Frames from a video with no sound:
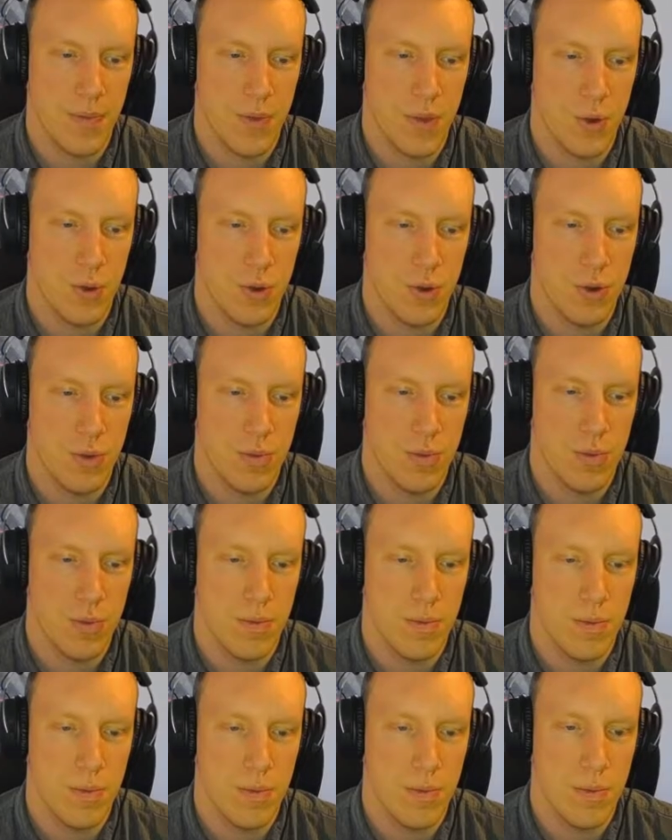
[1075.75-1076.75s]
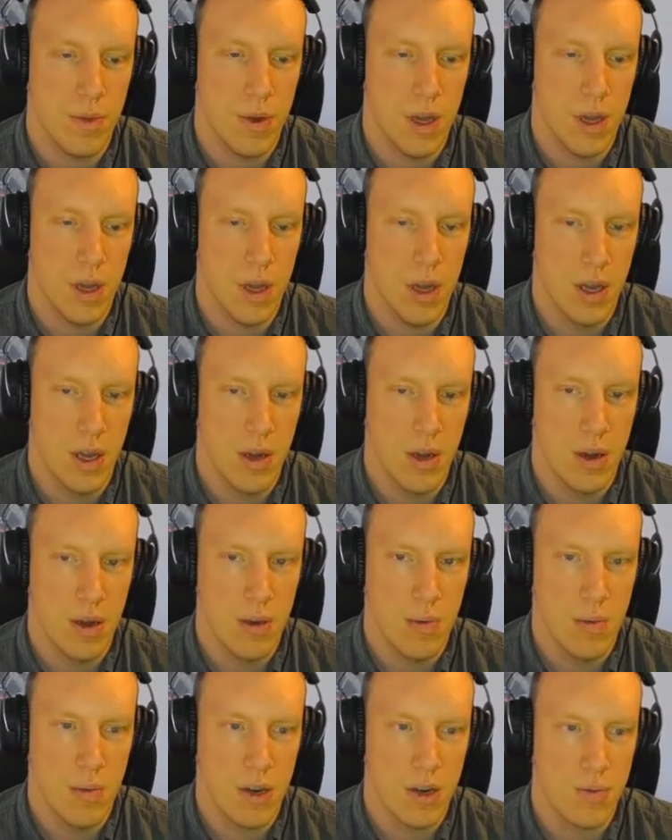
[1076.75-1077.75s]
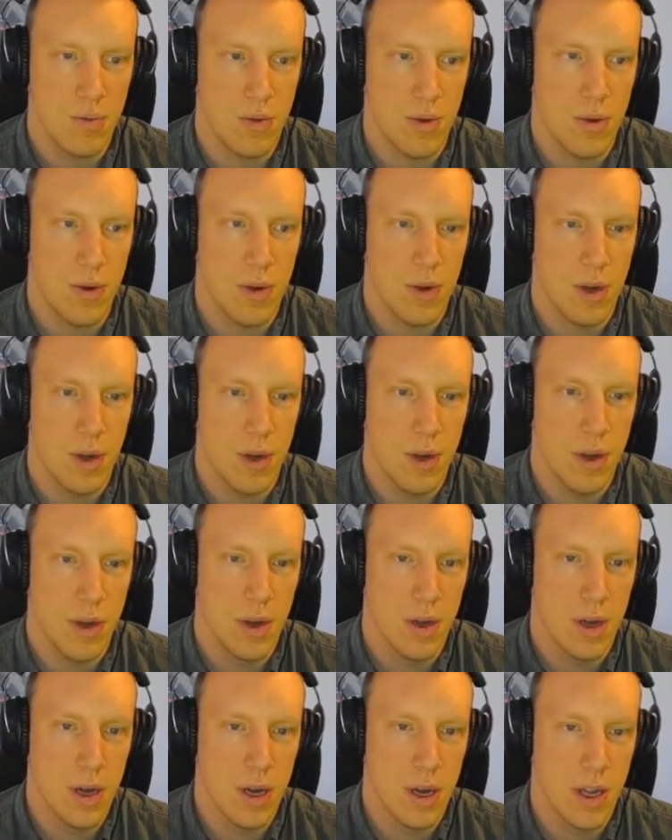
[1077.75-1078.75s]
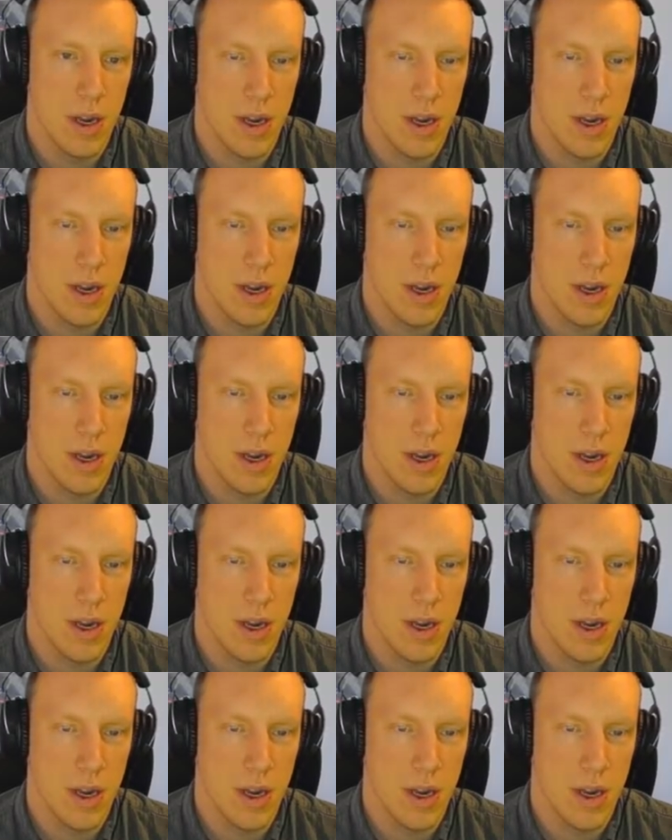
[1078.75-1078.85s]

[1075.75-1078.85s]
do too much more.